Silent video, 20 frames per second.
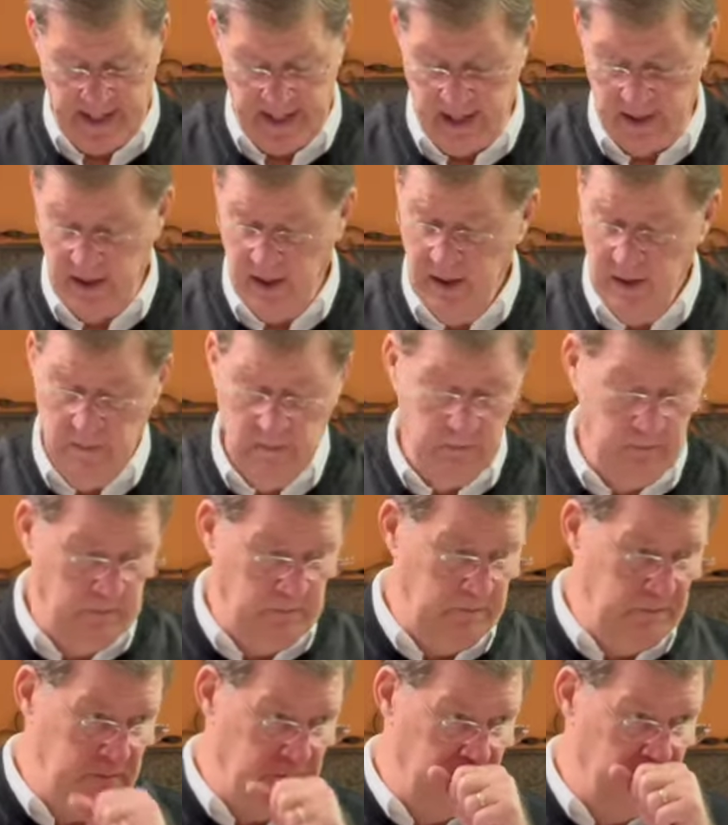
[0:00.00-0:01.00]
out.
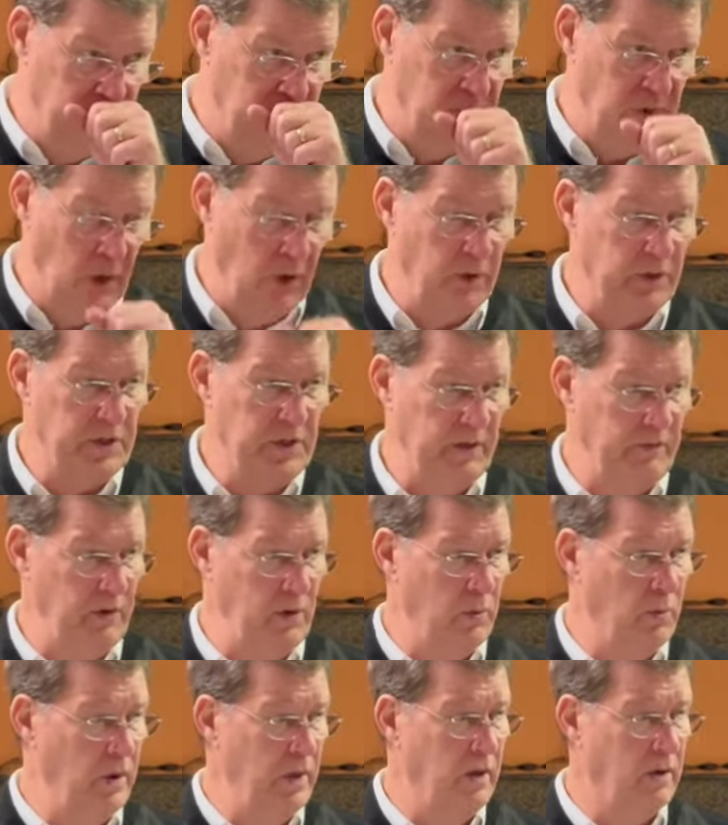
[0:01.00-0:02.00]
Notice, if
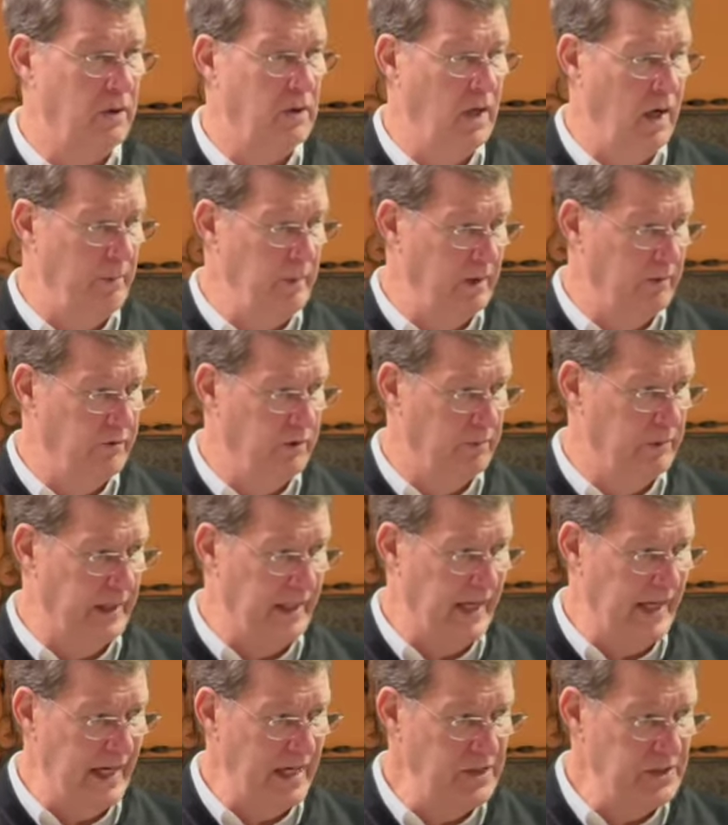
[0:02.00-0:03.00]
you will, coming from the
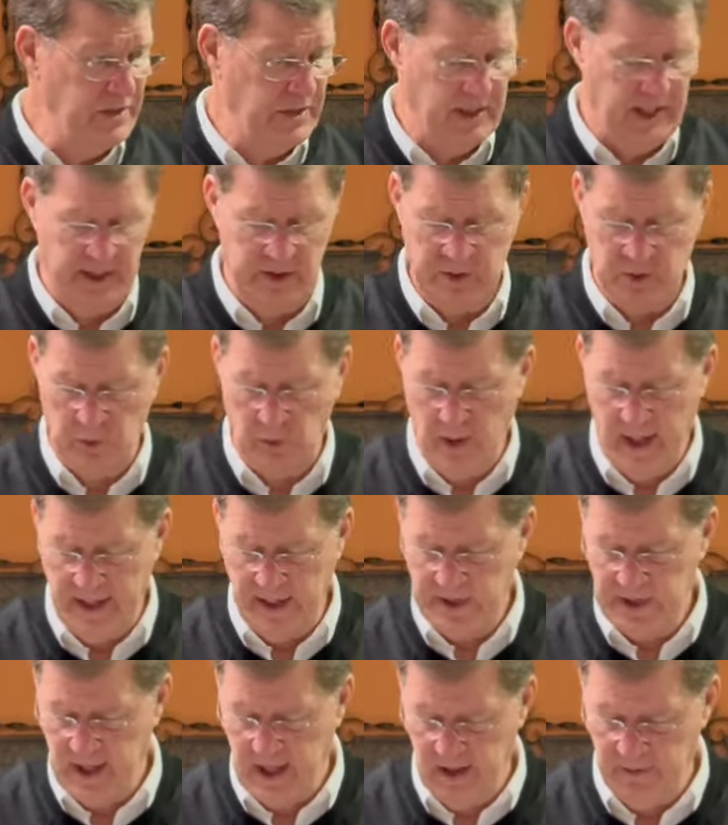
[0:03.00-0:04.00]
east, that's the
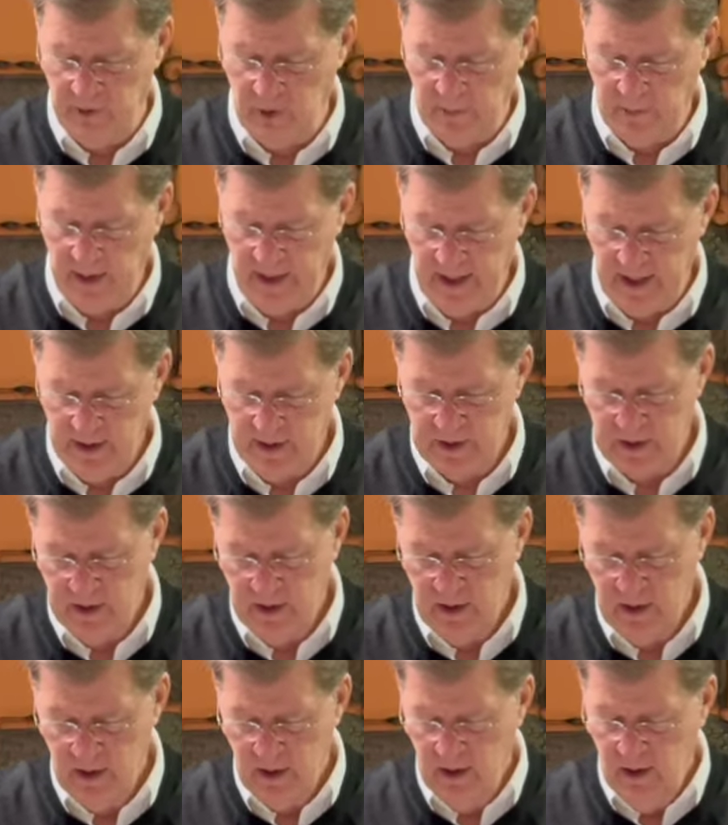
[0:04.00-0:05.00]
right side of your page.
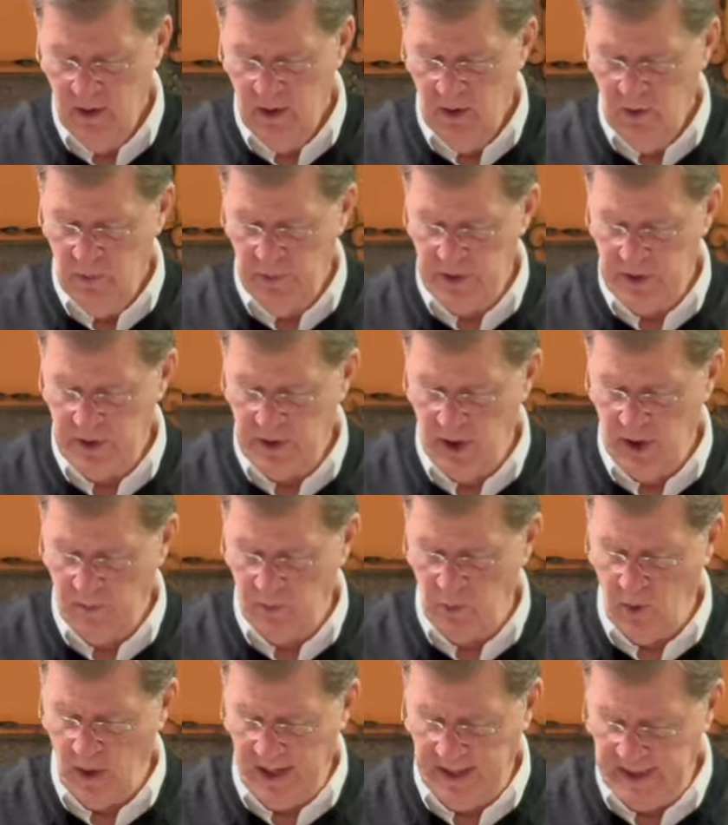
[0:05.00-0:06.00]
When you
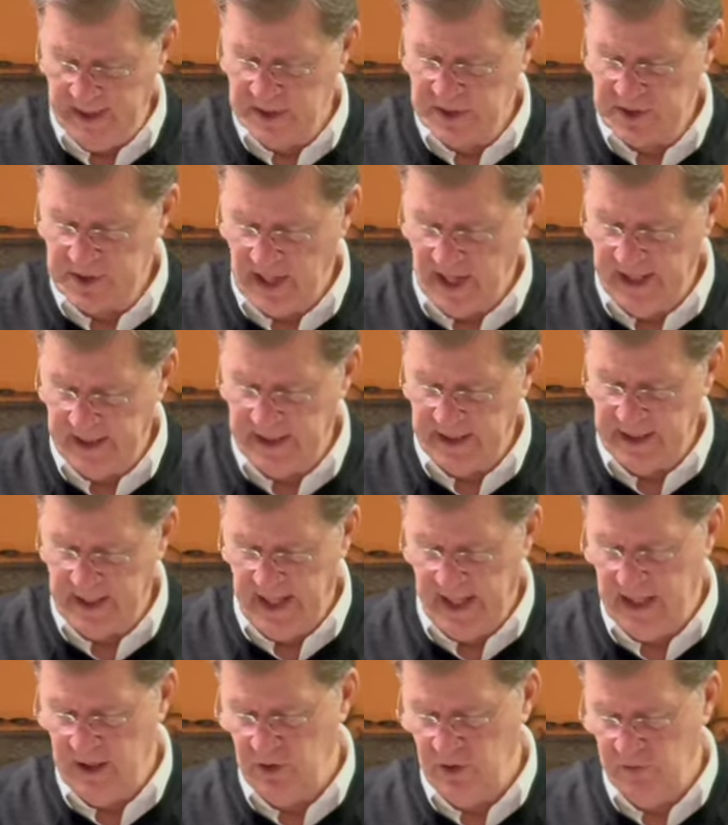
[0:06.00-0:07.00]
come right inside the
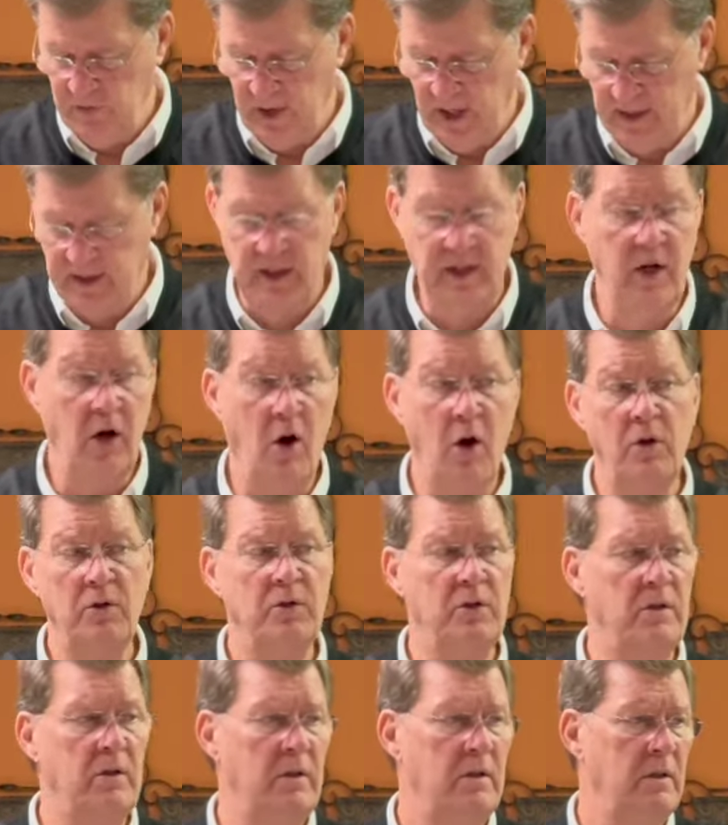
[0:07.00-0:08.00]
gate, you've got the
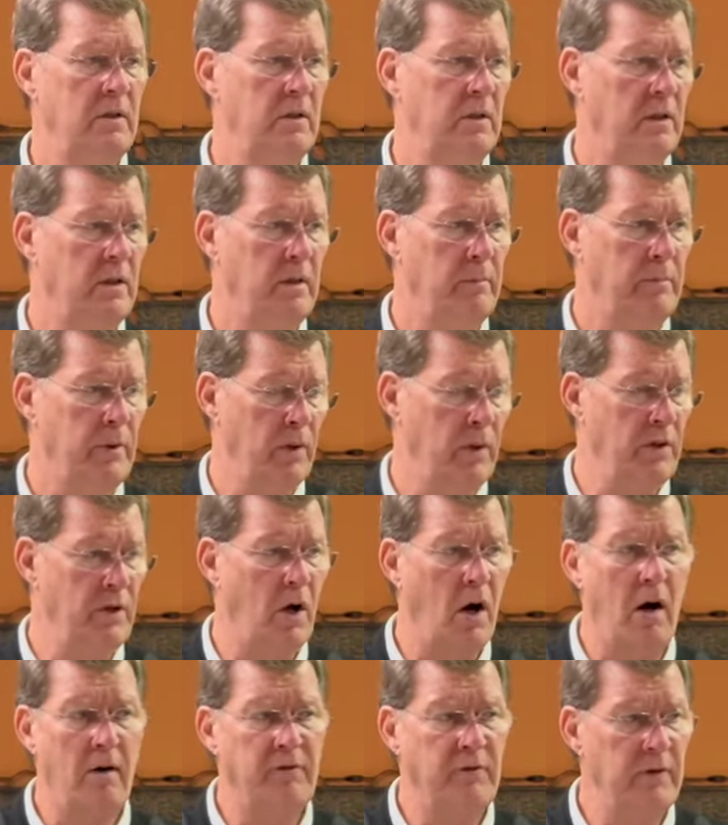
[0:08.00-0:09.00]
altar, the burnt
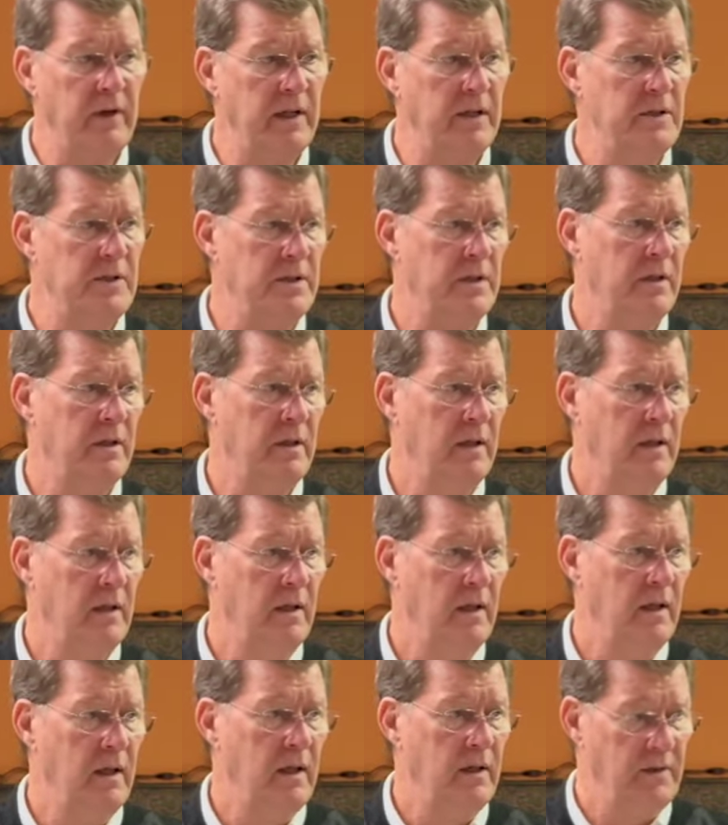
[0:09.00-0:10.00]
offerings.
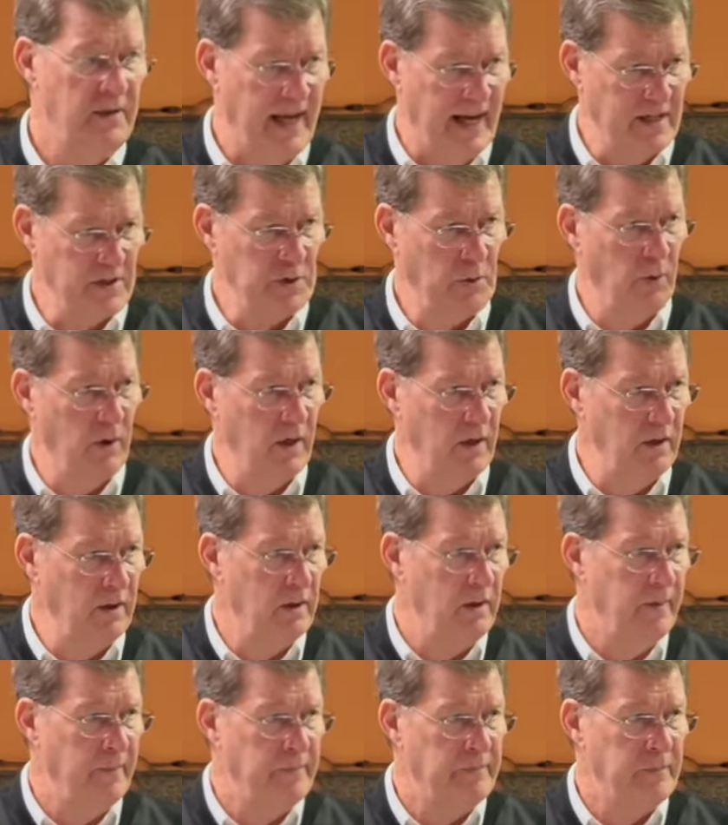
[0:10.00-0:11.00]
That's
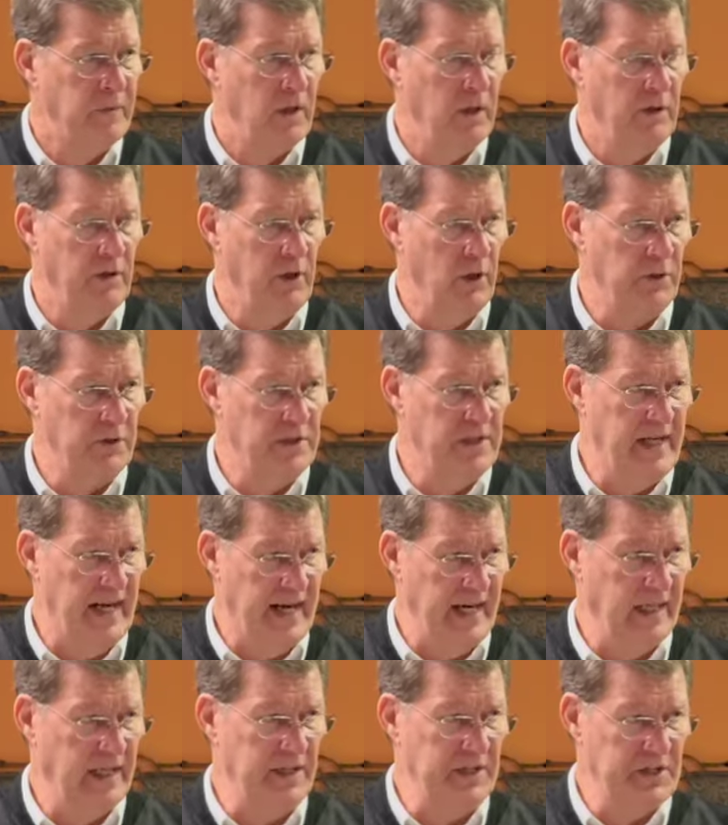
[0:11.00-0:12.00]
where those
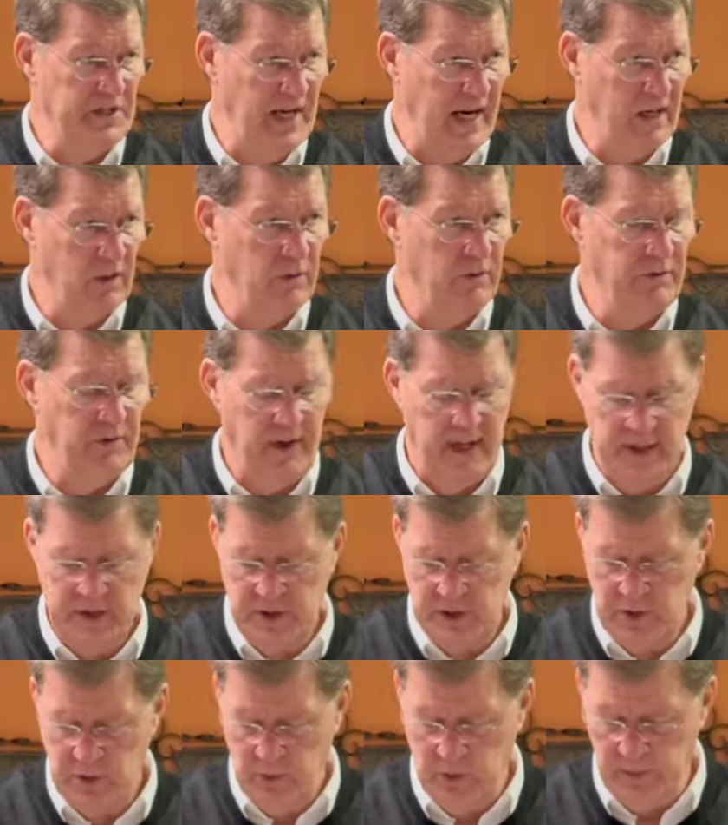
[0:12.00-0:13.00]
daily
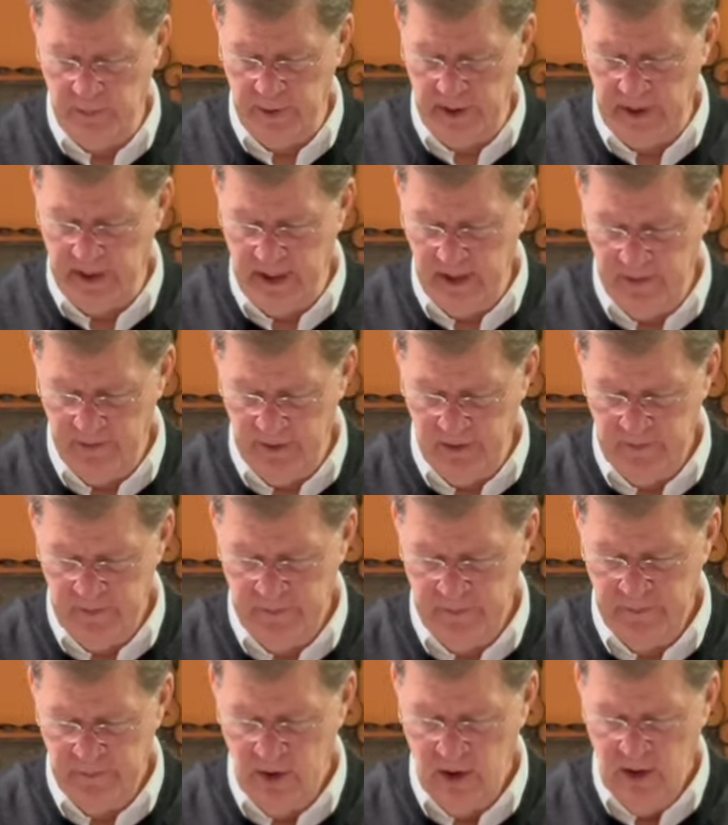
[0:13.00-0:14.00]
sacrifices would be given.
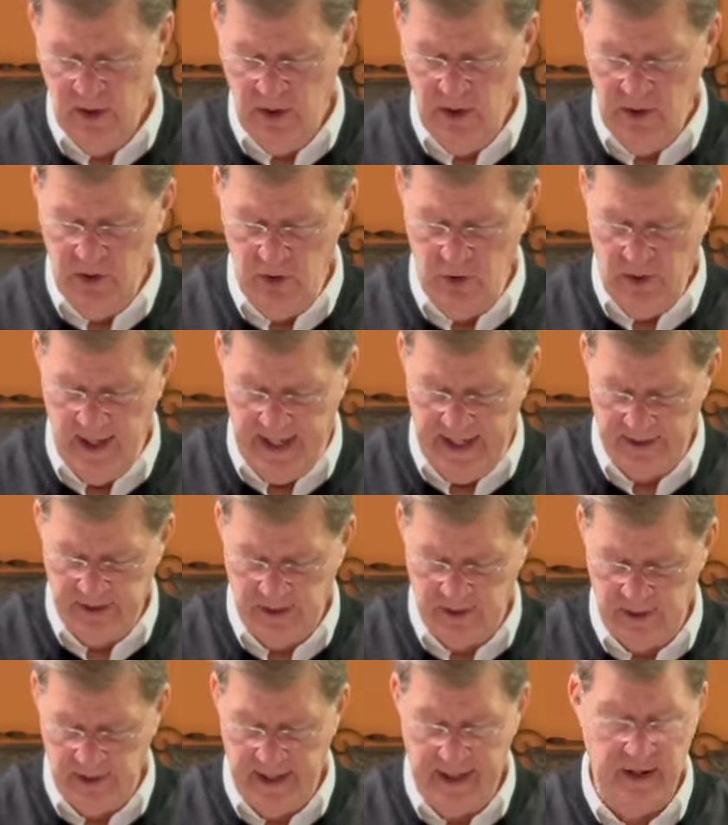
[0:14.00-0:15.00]
You had
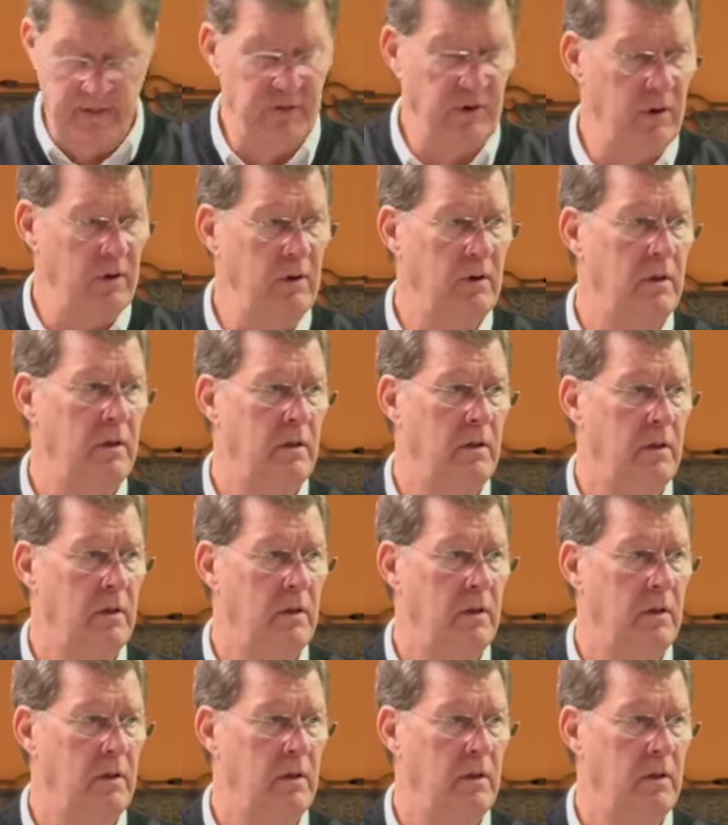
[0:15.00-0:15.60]
the laver